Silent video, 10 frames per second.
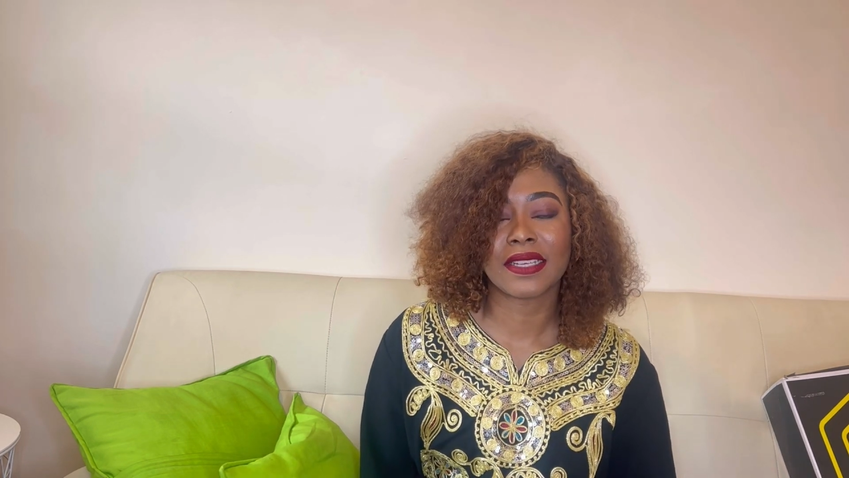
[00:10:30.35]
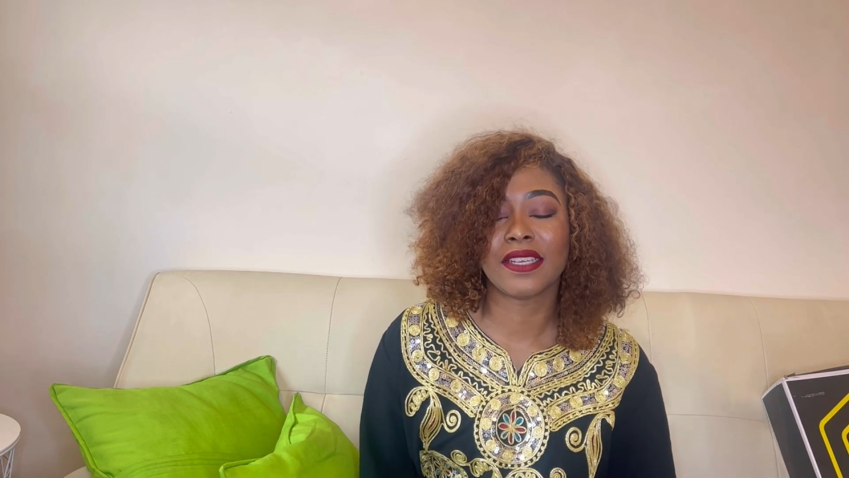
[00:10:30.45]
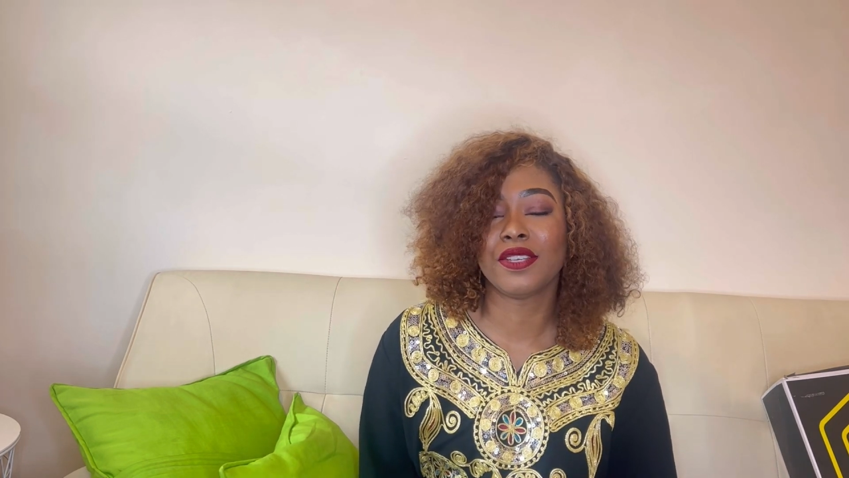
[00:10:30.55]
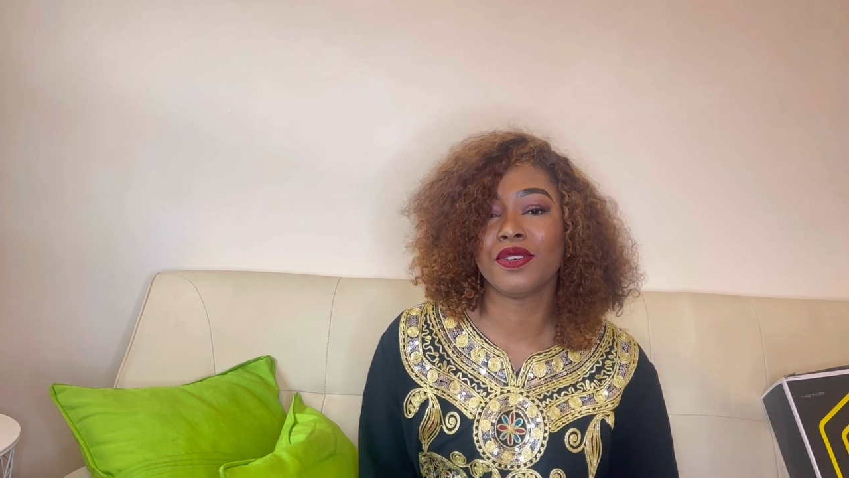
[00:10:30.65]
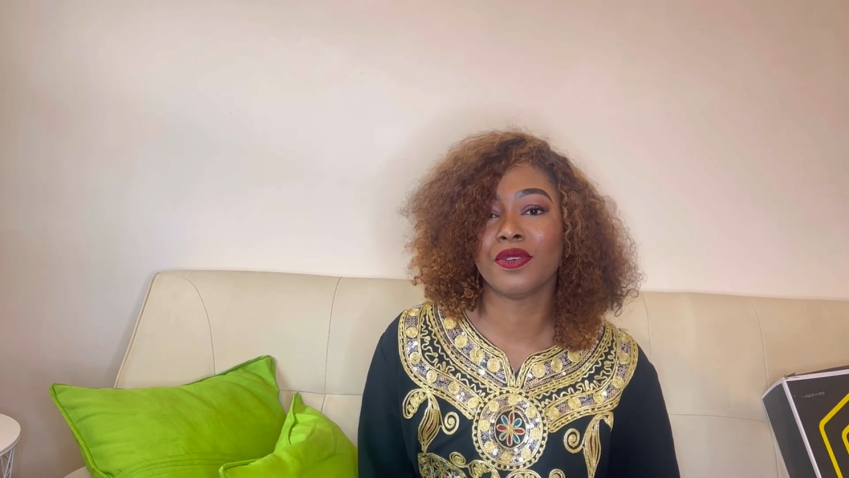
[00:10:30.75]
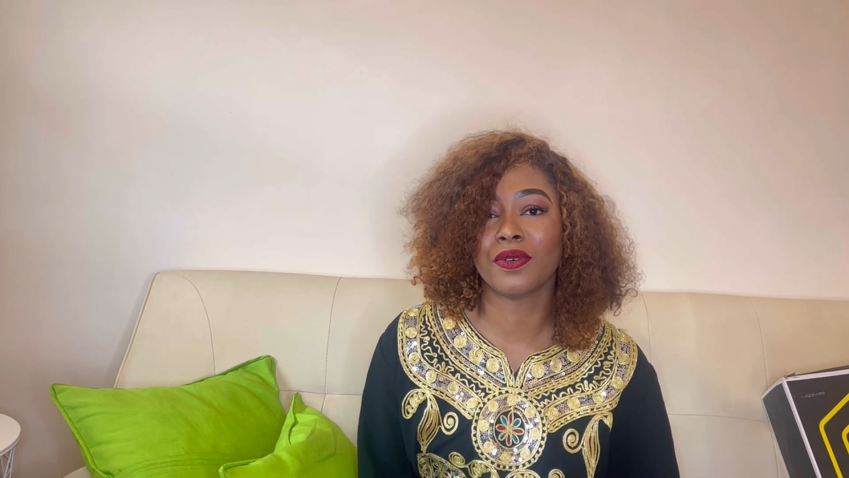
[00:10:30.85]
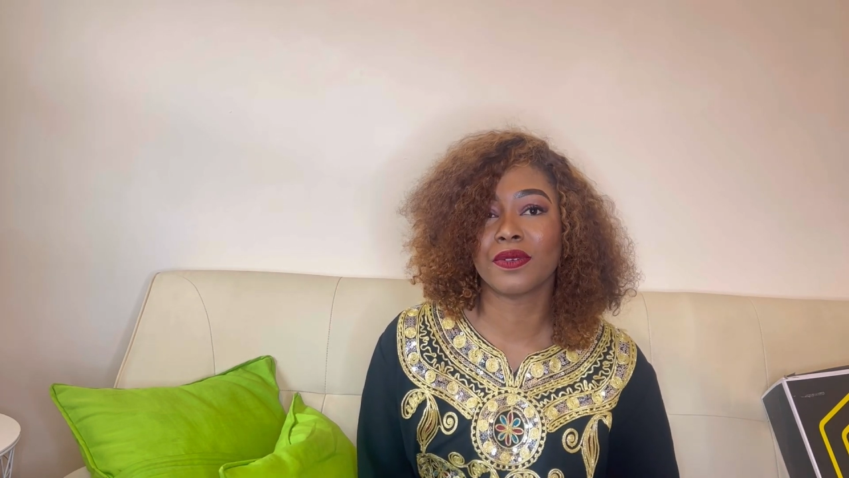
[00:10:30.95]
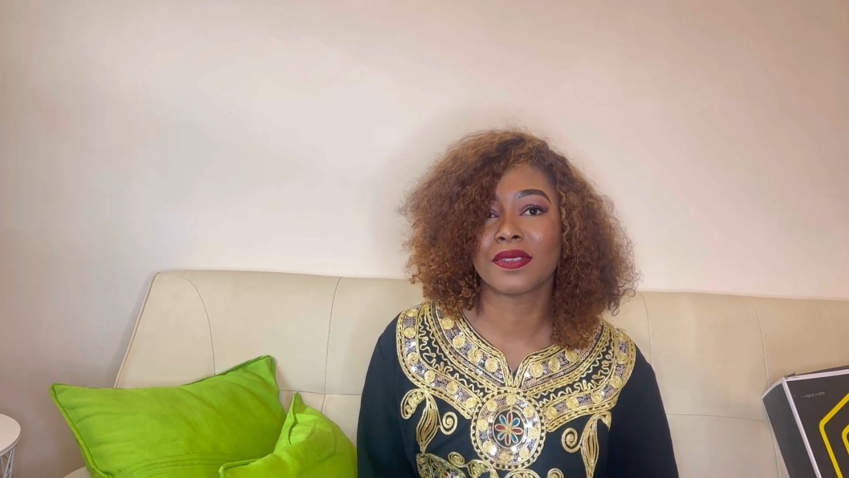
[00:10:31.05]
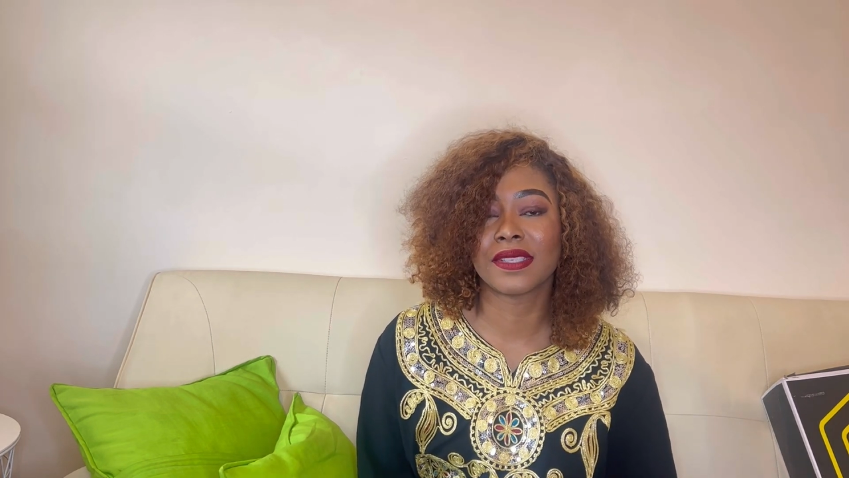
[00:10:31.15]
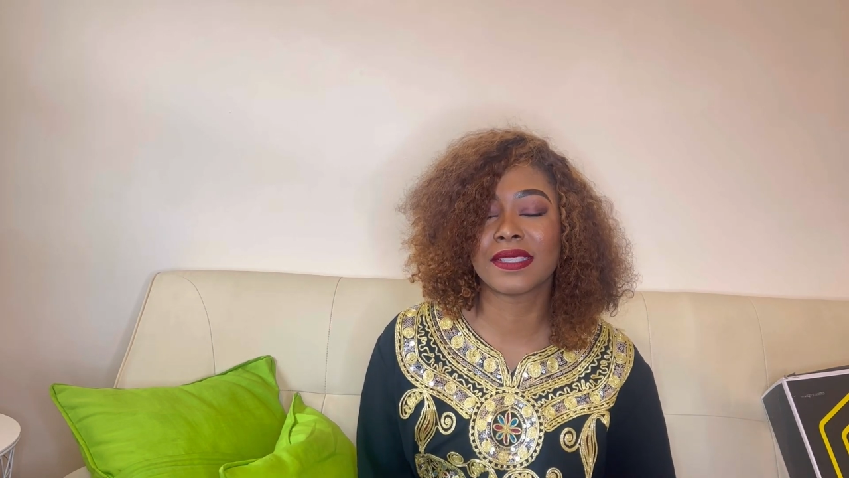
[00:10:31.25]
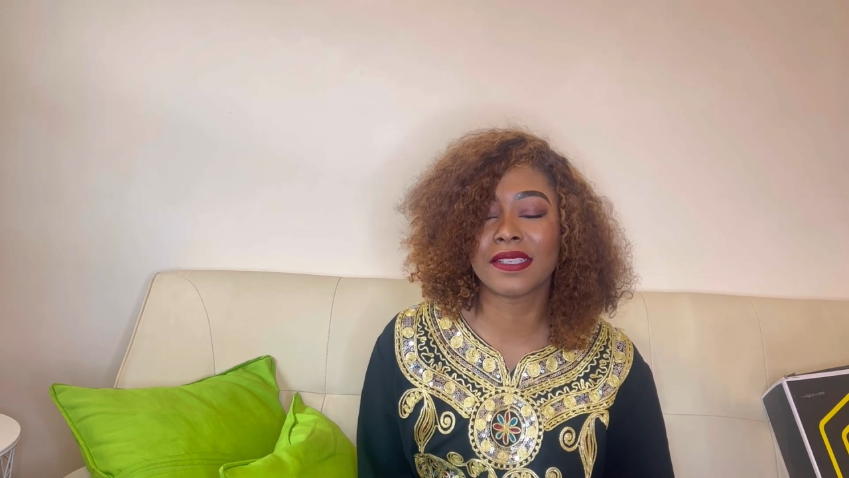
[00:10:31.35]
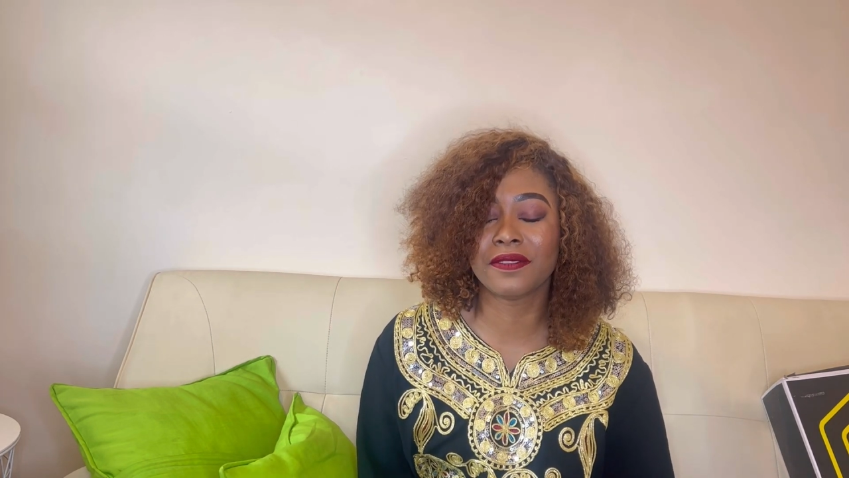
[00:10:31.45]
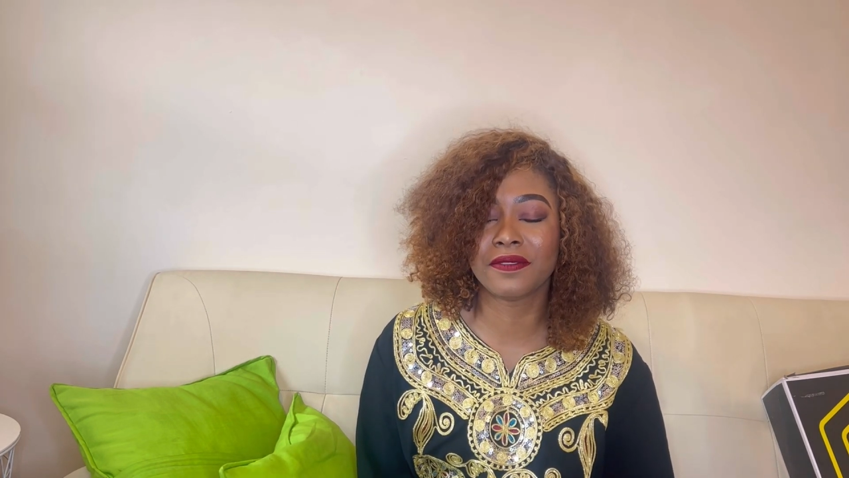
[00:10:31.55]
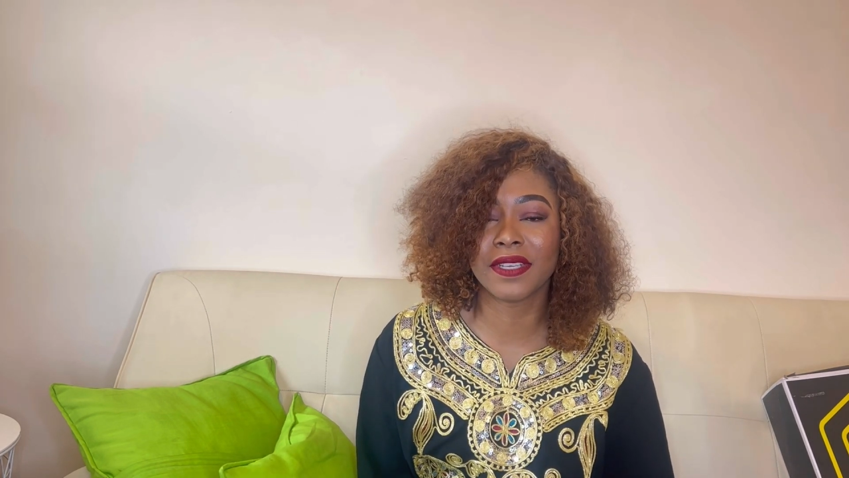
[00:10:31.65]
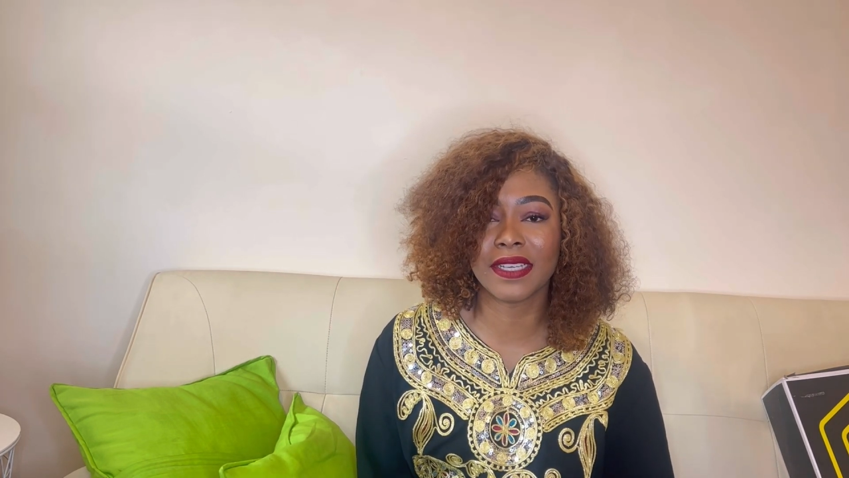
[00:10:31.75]
in your
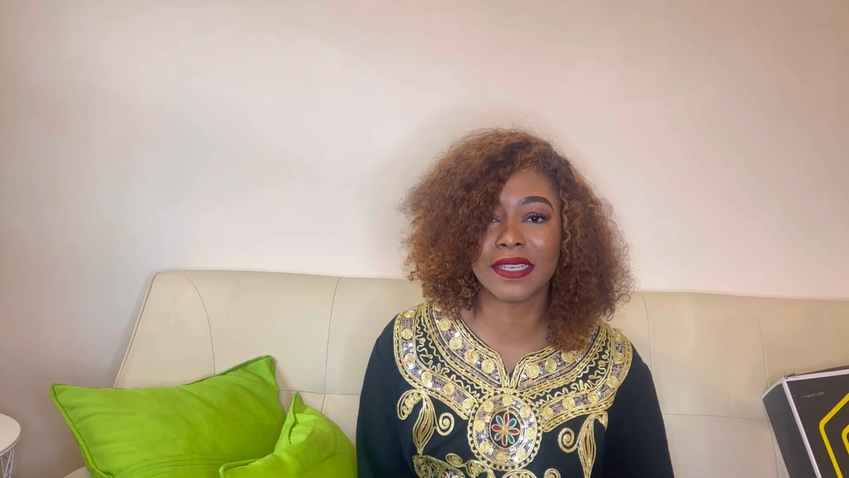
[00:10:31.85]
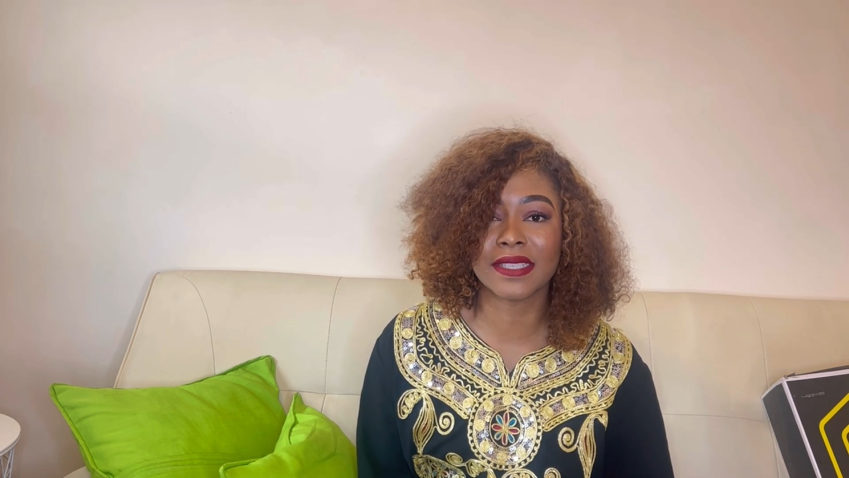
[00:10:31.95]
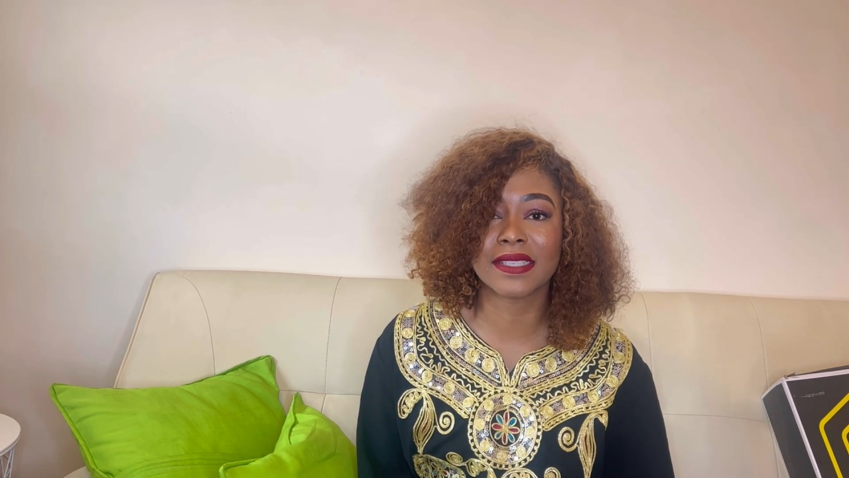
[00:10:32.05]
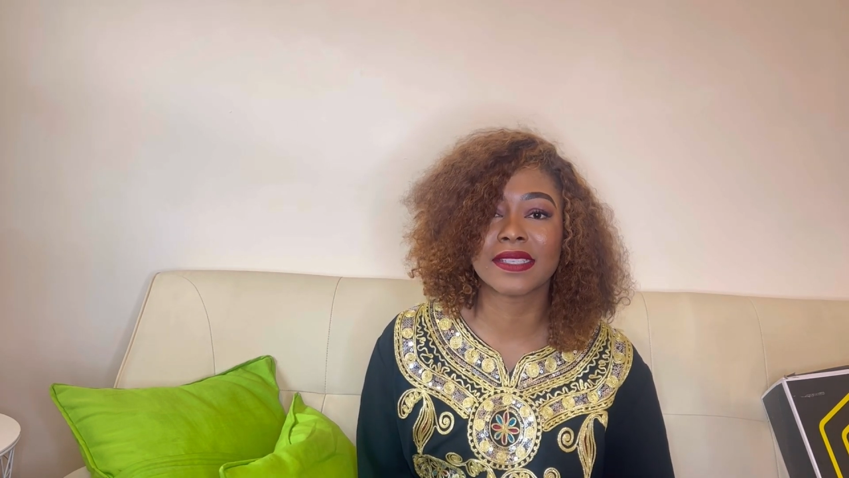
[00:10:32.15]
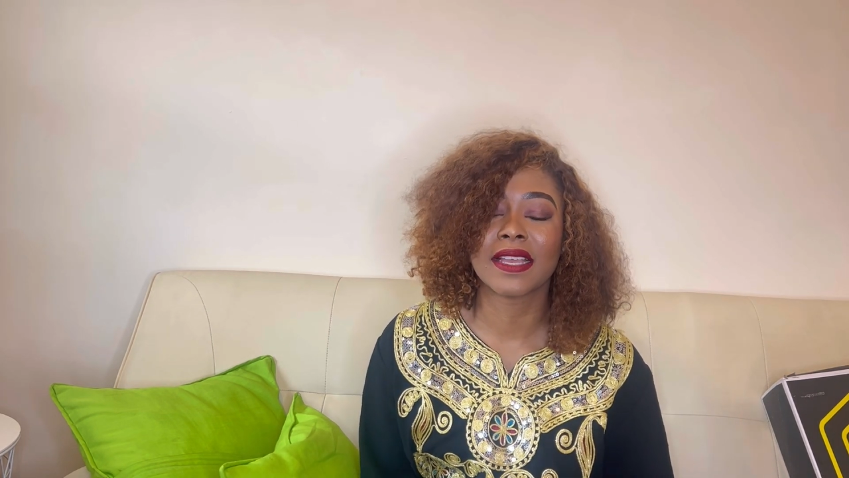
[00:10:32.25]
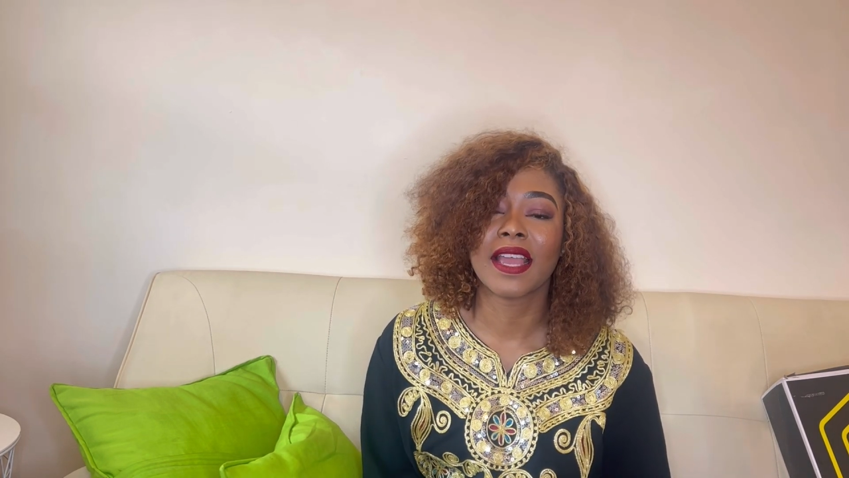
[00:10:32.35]
CV is,